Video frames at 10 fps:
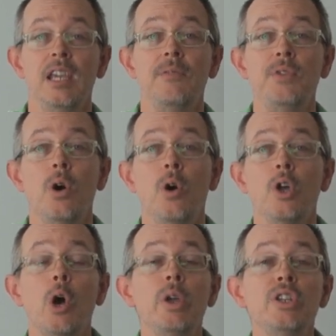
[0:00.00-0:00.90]
If you're
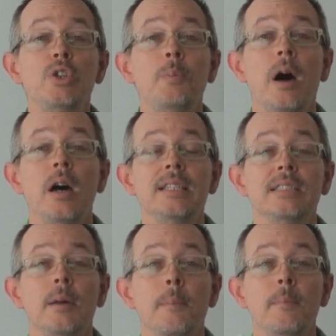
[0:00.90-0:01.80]
going to buy
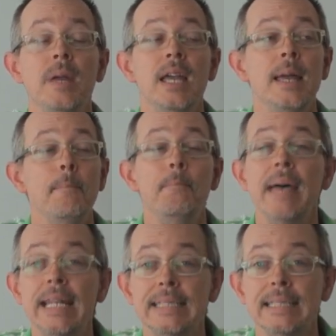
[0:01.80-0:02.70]
some
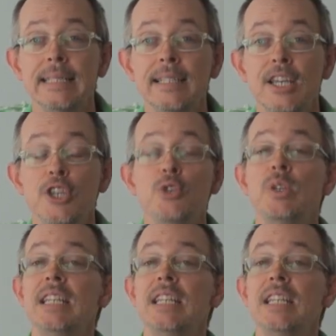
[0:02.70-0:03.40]
medicine, you